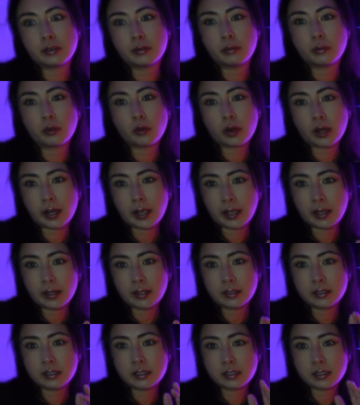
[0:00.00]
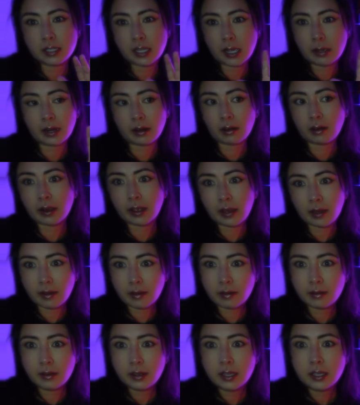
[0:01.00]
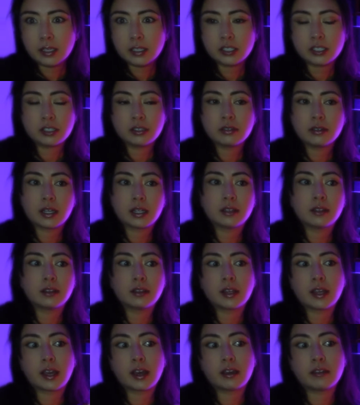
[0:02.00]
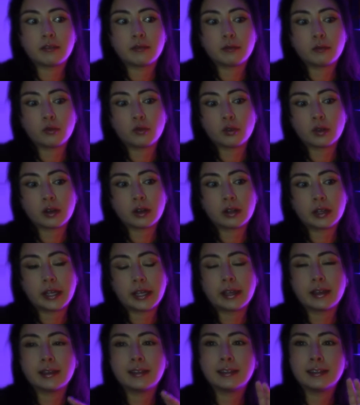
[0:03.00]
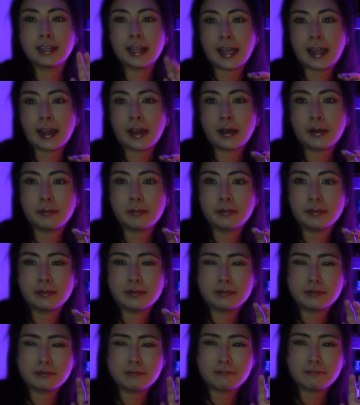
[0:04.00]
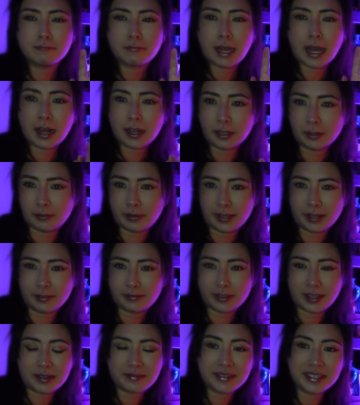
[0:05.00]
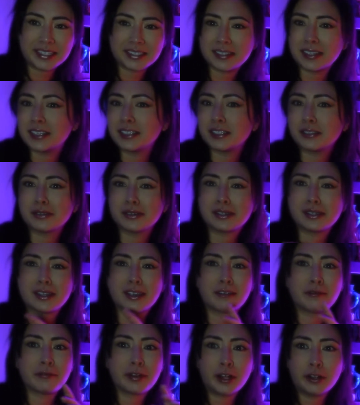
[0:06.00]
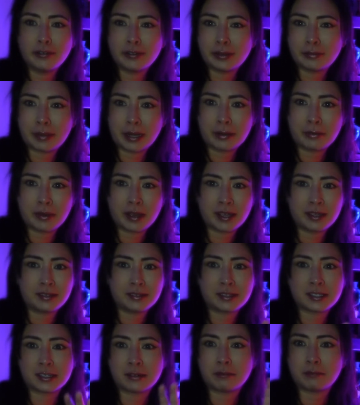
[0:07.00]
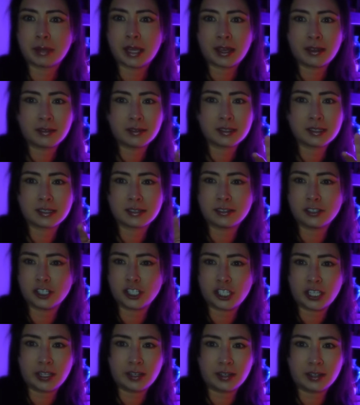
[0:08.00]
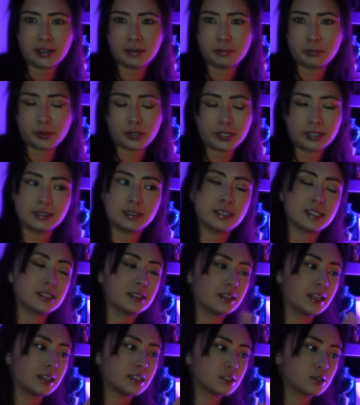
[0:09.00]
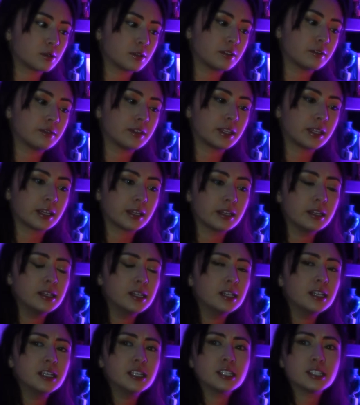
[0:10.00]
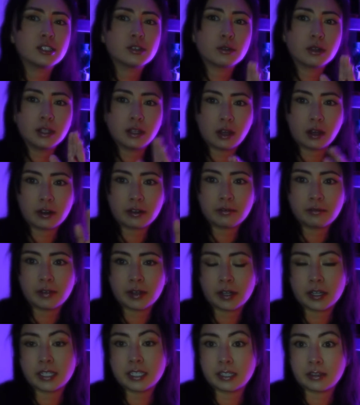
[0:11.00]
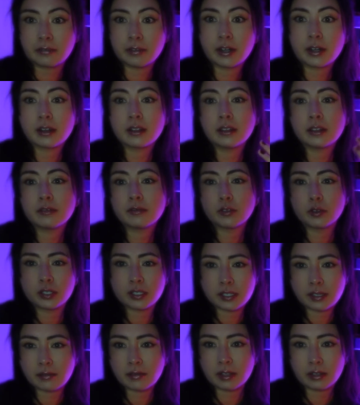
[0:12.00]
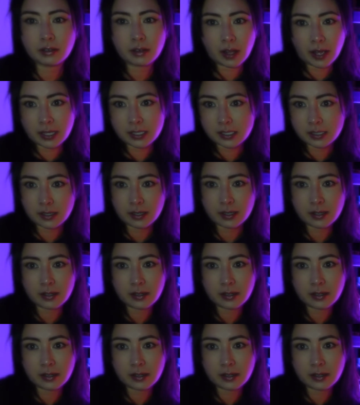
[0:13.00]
mori type area too, and then they have more like glam Halloween, if that makes sense. So it's like velvet pumpkins and pinks and cheetah prints and that sort of thing. So a lot of very different. And then of course they have the classic